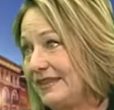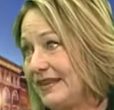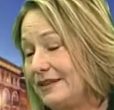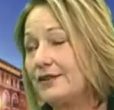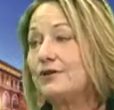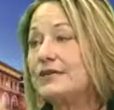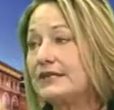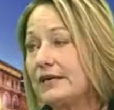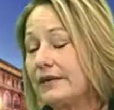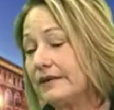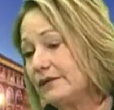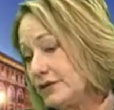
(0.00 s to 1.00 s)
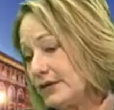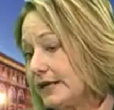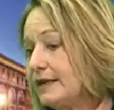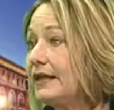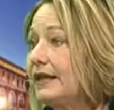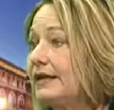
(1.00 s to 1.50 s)
and there is
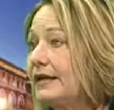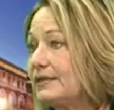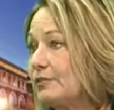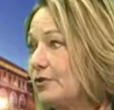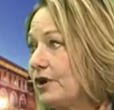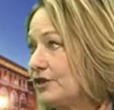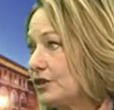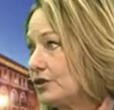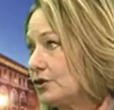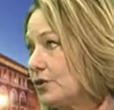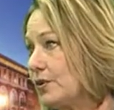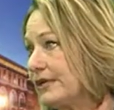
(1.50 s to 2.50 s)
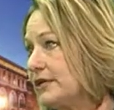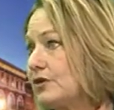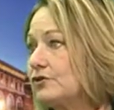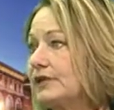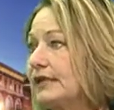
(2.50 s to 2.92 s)
UCLA has a project going, Dr.